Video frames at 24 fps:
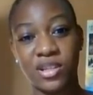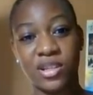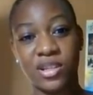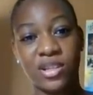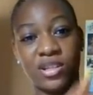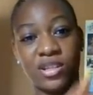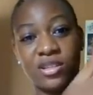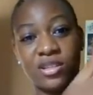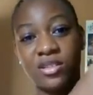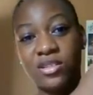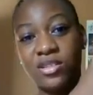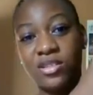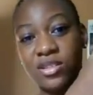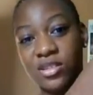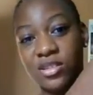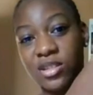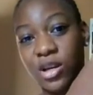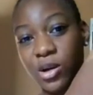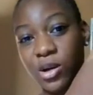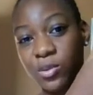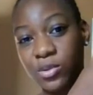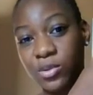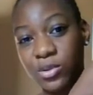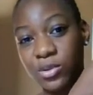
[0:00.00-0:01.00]
Like this is
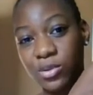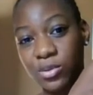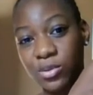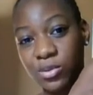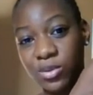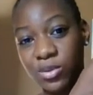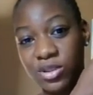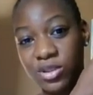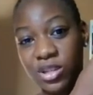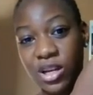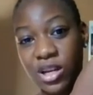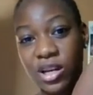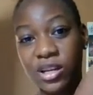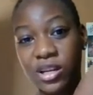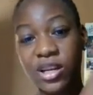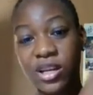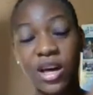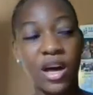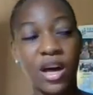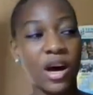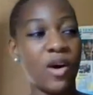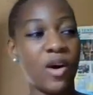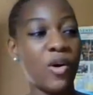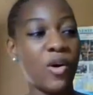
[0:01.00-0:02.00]
how it looks like.
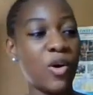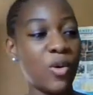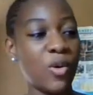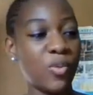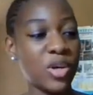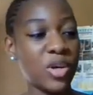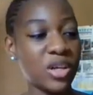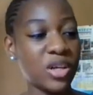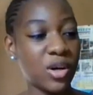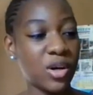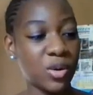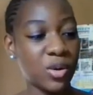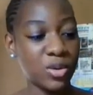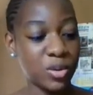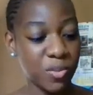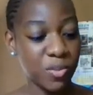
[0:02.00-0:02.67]
When I was